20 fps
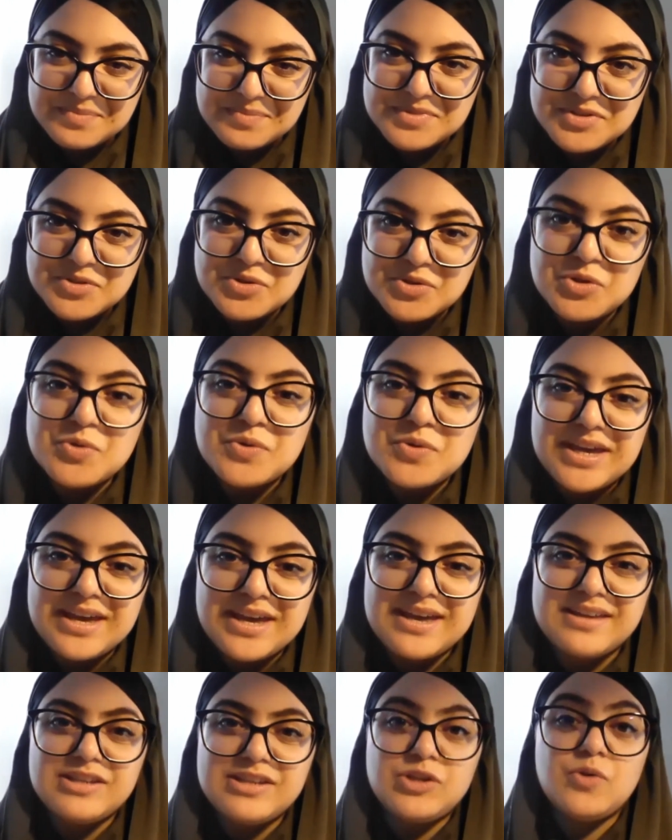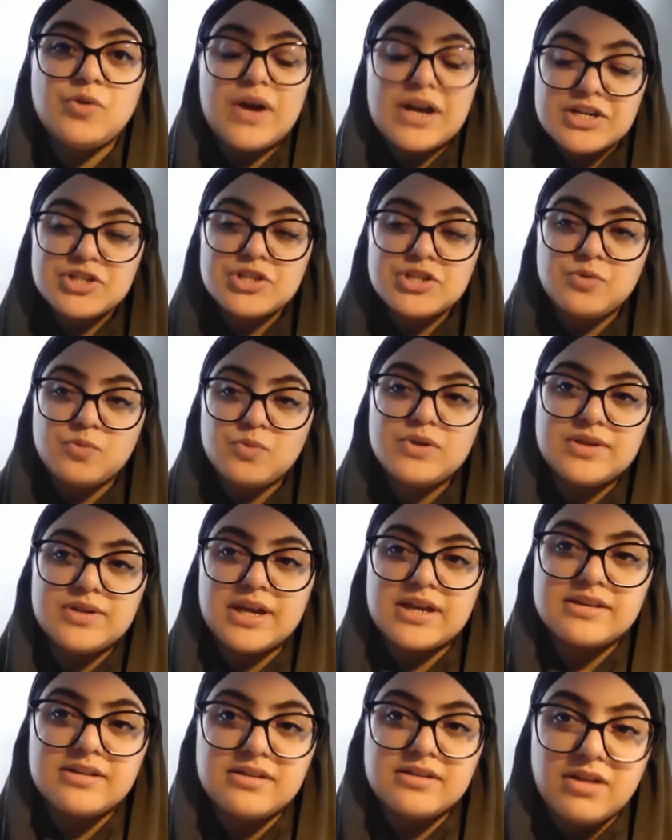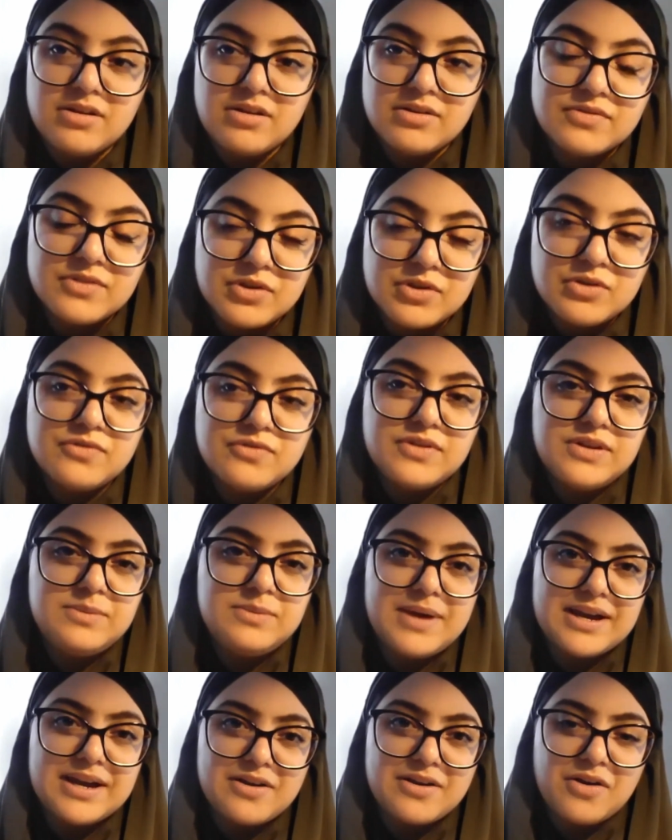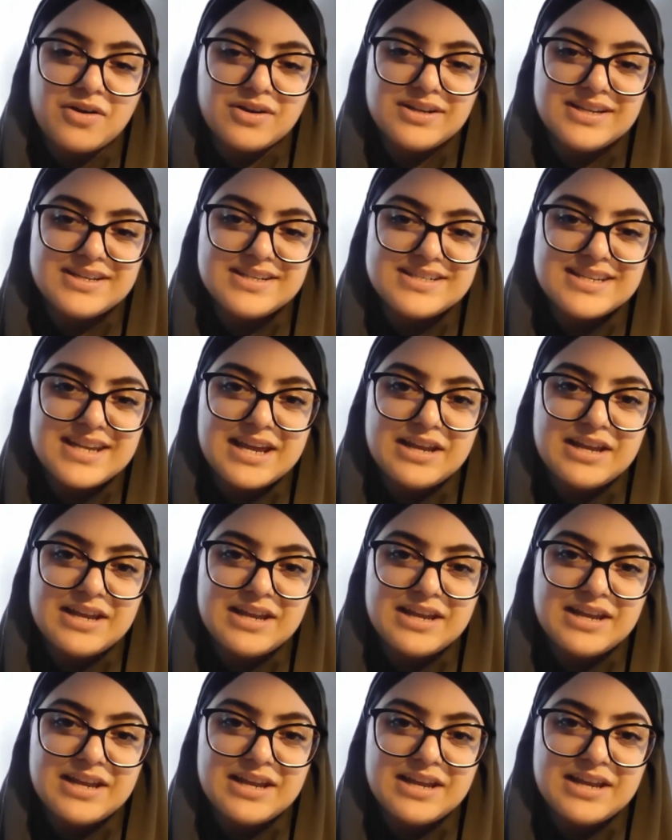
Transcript: So you actually will get a lot of good feedback on it.